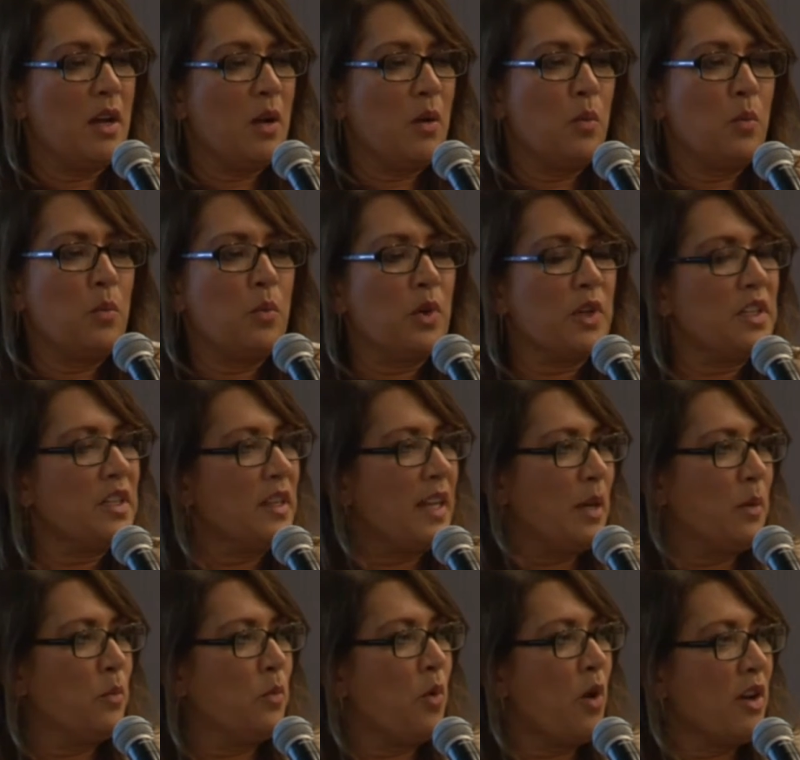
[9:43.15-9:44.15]
what did they
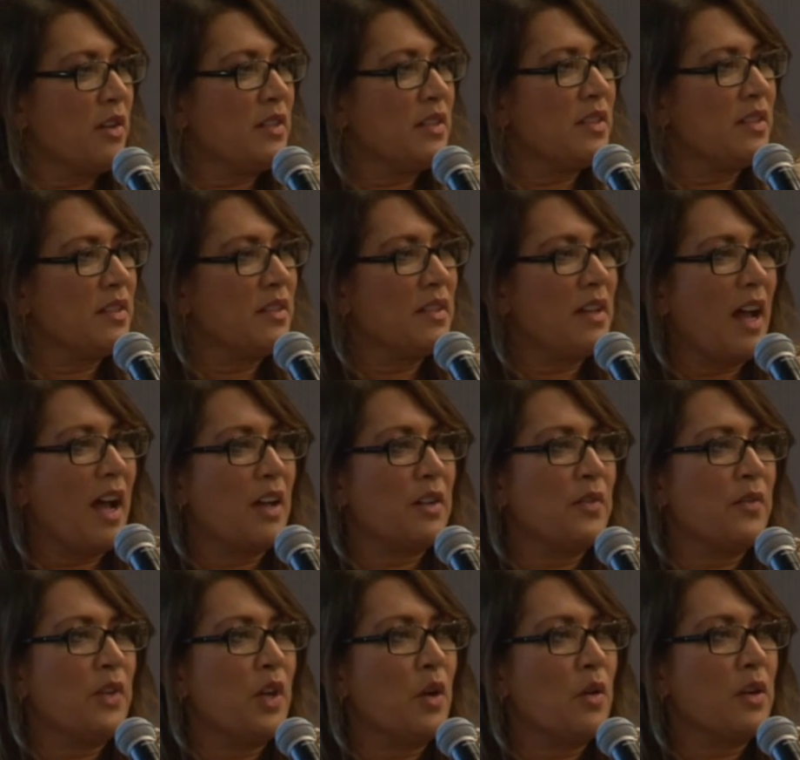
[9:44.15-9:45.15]
want out
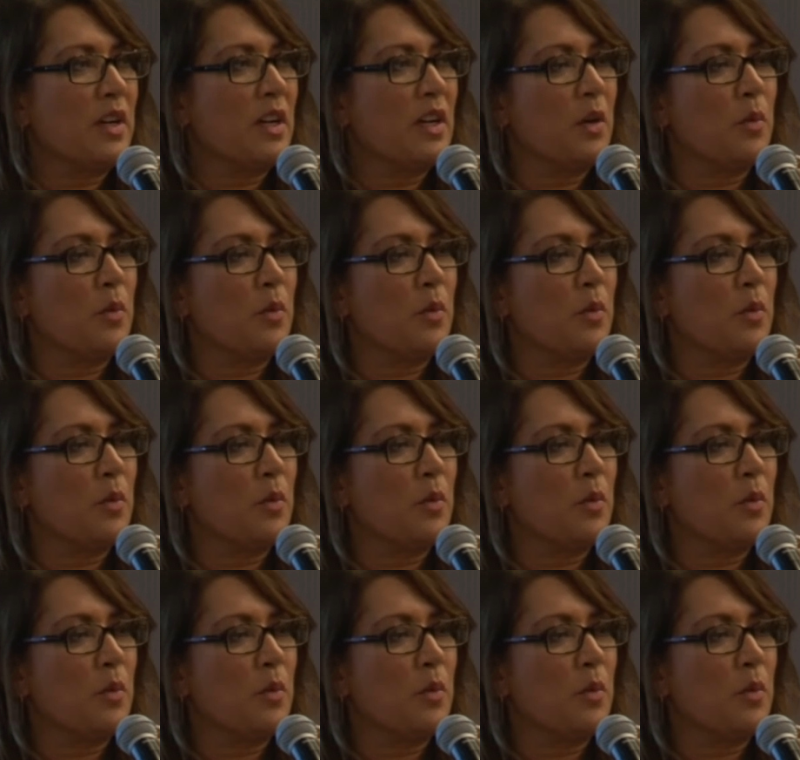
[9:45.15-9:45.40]
of yoga,